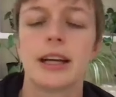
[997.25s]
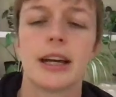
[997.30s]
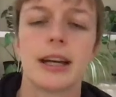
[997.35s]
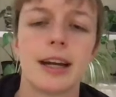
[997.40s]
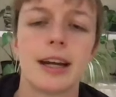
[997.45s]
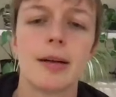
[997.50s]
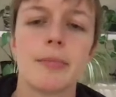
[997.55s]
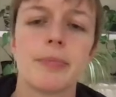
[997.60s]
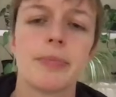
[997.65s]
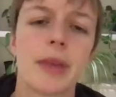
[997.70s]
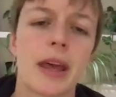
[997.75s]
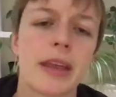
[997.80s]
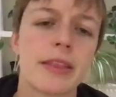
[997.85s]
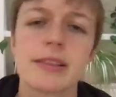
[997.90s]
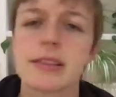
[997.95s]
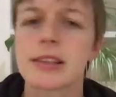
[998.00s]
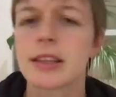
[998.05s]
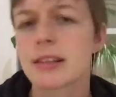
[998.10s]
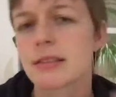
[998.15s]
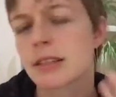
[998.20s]
And
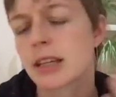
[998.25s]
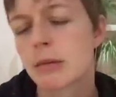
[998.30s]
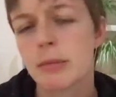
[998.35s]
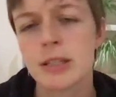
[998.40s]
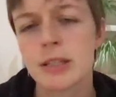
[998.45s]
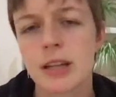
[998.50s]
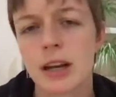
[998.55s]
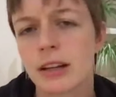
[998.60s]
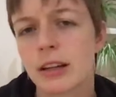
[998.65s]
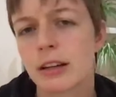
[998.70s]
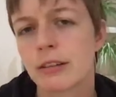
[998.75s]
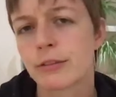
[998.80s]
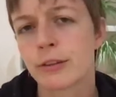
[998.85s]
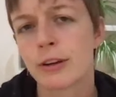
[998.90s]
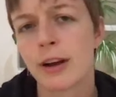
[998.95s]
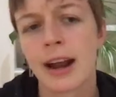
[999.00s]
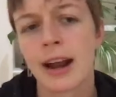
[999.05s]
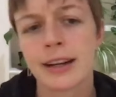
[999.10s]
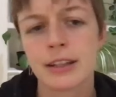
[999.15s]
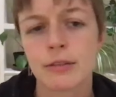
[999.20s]
these things can be done in a
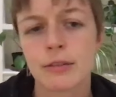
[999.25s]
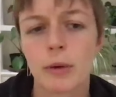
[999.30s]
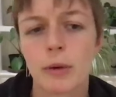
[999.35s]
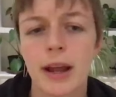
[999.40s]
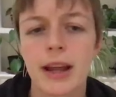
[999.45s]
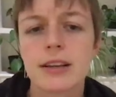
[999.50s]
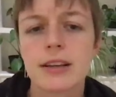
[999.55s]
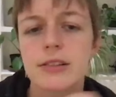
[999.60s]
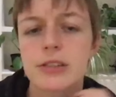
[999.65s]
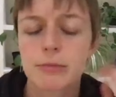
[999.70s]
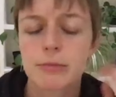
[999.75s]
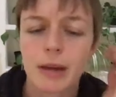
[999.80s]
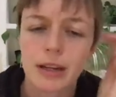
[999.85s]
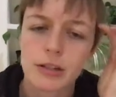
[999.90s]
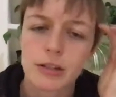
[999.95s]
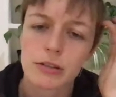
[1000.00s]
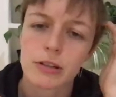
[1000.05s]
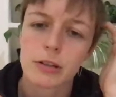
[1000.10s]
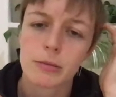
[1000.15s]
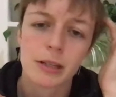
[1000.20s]
variety of ways. You
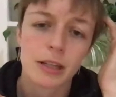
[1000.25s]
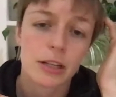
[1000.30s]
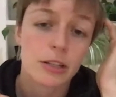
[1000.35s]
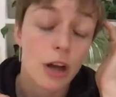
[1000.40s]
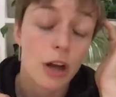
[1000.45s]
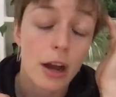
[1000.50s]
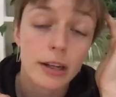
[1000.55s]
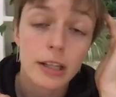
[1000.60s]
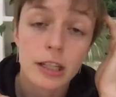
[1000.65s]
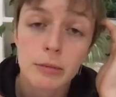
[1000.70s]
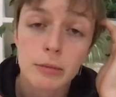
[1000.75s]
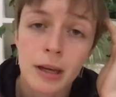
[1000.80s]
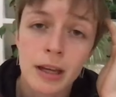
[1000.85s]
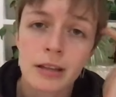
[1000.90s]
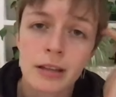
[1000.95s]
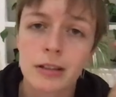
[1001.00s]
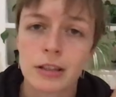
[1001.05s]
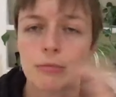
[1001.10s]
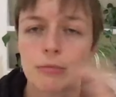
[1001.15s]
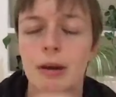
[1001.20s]
might do them in a
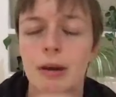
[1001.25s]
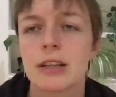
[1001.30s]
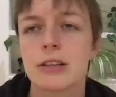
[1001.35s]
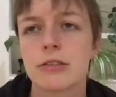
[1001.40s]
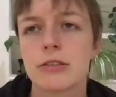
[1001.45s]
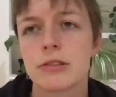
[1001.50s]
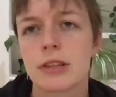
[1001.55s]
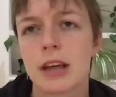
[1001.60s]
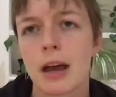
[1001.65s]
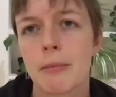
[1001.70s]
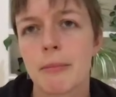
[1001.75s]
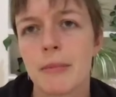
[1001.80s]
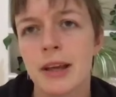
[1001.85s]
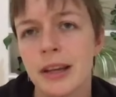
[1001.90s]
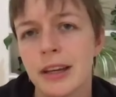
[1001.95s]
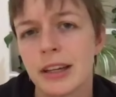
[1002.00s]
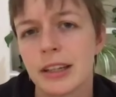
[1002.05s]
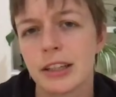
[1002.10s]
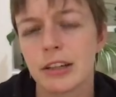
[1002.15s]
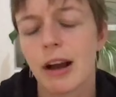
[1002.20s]
document. You might do them,
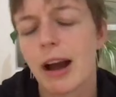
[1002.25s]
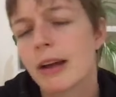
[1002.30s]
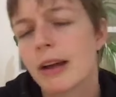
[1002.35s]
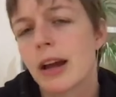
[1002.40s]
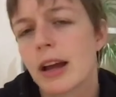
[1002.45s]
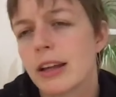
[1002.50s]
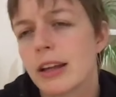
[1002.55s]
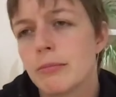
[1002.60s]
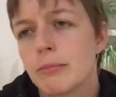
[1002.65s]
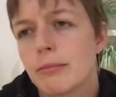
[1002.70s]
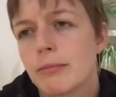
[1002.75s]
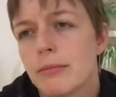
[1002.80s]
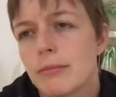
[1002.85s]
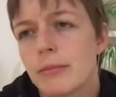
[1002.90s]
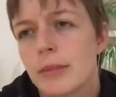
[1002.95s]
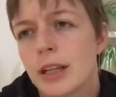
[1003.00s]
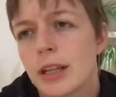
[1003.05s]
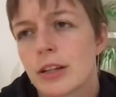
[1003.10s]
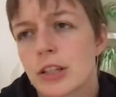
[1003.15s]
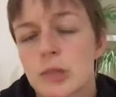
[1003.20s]

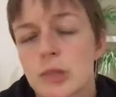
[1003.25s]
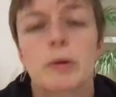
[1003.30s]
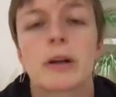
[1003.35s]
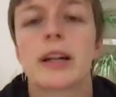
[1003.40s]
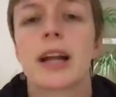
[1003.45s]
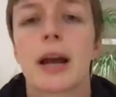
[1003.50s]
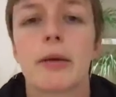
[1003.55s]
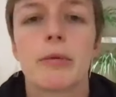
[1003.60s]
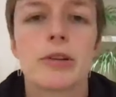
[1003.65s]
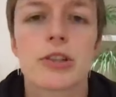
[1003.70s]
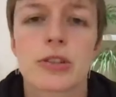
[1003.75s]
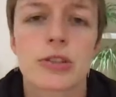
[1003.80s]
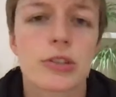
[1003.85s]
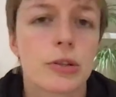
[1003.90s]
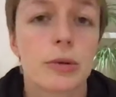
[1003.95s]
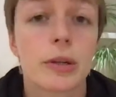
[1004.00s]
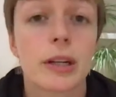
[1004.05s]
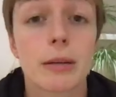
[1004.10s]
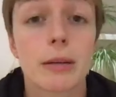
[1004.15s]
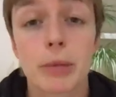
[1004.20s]
in a sprint, I would just
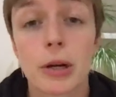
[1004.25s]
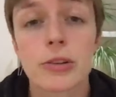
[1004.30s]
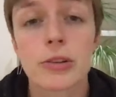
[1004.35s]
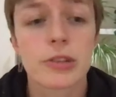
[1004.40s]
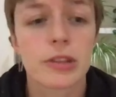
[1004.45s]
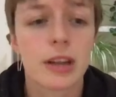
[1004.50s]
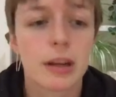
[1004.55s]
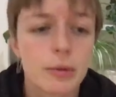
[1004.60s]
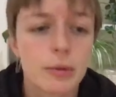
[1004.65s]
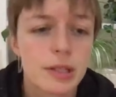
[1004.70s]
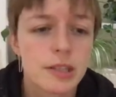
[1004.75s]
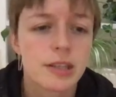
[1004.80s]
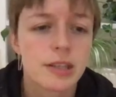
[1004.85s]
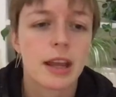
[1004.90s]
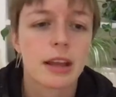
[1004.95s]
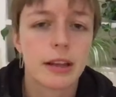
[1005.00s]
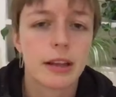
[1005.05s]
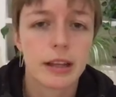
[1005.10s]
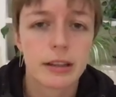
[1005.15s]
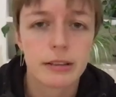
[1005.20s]
do it in person. I would
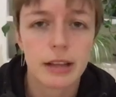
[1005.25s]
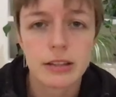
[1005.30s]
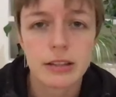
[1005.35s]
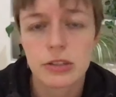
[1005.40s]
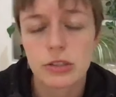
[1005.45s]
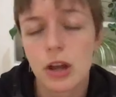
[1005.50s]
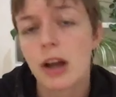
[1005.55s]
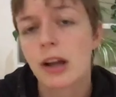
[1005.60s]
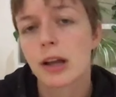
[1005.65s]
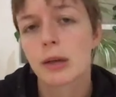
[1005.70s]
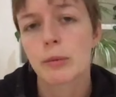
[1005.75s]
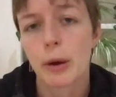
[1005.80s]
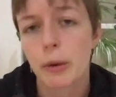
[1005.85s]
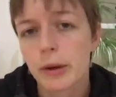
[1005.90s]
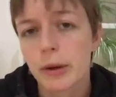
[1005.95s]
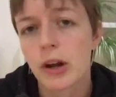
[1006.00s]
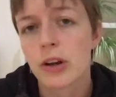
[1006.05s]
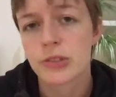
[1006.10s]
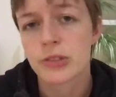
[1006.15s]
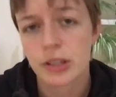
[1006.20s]
say, like, let's talk about
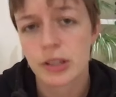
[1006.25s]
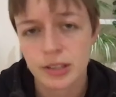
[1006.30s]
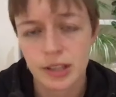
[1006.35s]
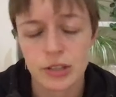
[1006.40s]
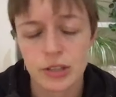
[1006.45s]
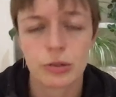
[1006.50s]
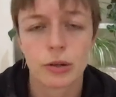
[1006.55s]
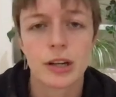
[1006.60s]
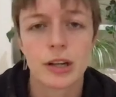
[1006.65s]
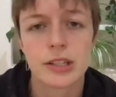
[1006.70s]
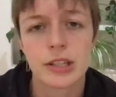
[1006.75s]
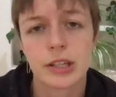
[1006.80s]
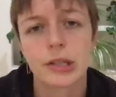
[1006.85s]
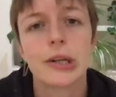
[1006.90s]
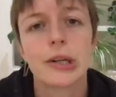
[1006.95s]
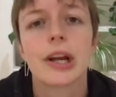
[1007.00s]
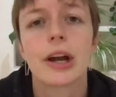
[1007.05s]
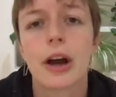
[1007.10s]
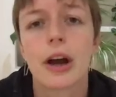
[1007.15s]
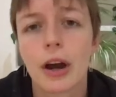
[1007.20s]
what our success
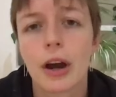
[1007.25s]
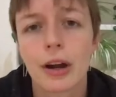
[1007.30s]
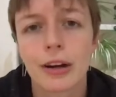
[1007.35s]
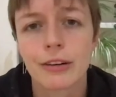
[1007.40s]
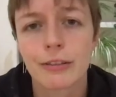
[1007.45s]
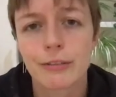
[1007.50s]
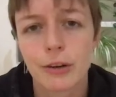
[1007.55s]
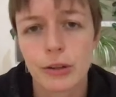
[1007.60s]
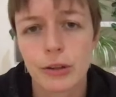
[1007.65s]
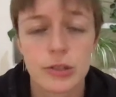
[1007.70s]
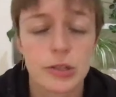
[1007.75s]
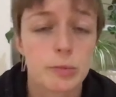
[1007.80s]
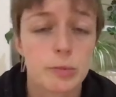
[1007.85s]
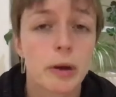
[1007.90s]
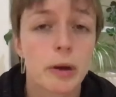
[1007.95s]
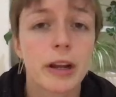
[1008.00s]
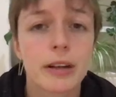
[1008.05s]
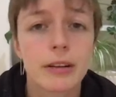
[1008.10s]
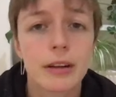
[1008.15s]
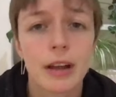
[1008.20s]
criteria are for the
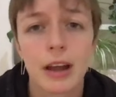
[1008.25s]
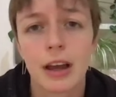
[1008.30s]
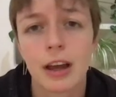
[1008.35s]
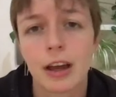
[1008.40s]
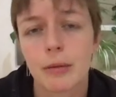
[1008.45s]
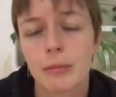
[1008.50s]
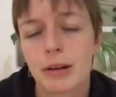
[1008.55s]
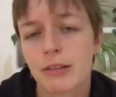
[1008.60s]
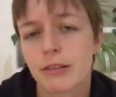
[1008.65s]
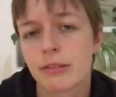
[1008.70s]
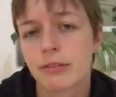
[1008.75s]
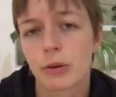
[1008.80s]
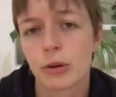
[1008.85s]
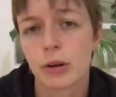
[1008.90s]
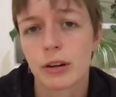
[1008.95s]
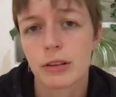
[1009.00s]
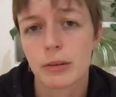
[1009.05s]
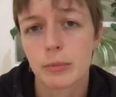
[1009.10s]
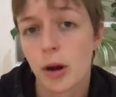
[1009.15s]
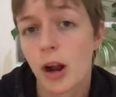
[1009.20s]
sprint and
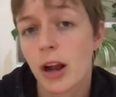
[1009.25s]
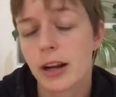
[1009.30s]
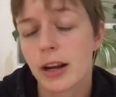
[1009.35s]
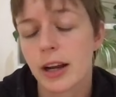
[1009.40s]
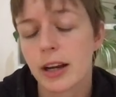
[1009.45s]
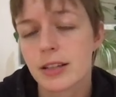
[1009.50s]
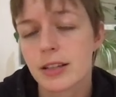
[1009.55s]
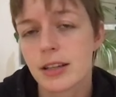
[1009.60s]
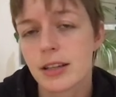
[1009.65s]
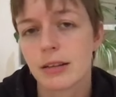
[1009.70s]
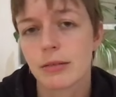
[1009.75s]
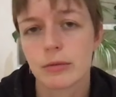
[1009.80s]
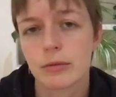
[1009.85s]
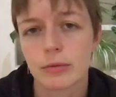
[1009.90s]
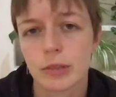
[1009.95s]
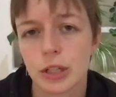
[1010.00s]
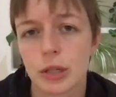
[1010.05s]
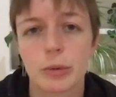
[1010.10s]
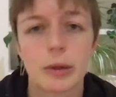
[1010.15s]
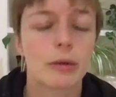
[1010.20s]
for the product. And,
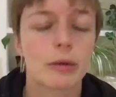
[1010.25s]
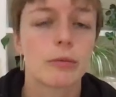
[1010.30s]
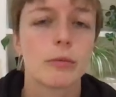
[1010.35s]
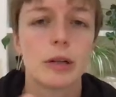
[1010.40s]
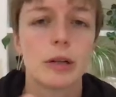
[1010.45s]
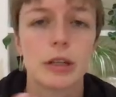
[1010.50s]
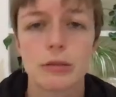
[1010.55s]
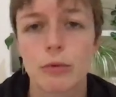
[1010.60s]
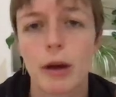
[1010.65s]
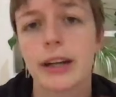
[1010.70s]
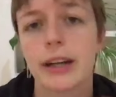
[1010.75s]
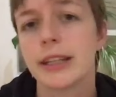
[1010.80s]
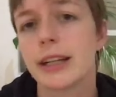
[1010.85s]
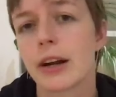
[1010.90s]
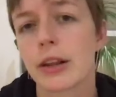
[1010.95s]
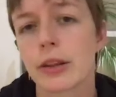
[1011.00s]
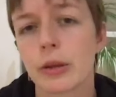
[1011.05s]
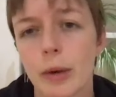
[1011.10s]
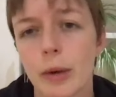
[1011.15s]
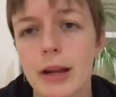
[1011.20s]
we'd write it
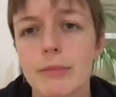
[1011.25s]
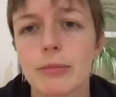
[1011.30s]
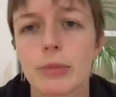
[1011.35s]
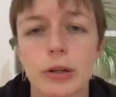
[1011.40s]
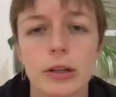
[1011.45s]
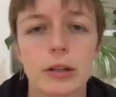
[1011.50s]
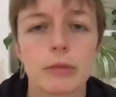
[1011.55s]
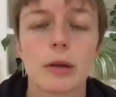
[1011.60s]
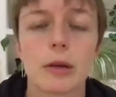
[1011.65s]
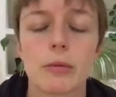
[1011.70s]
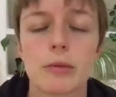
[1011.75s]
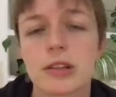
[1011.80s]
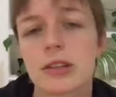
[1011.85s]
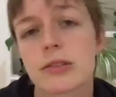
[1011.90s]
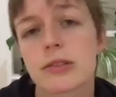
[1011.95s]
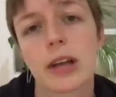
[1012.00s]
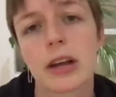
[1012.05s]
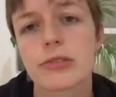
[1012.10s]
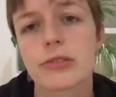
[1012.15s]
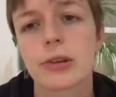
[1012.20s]
out on the whiteboard and we would
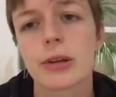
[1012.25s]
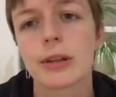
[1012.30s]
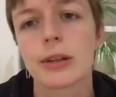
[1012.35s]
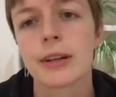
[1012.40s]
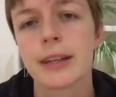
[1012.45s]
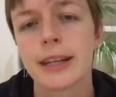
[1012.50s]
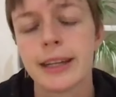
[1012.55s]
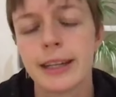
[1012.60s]
discuss it.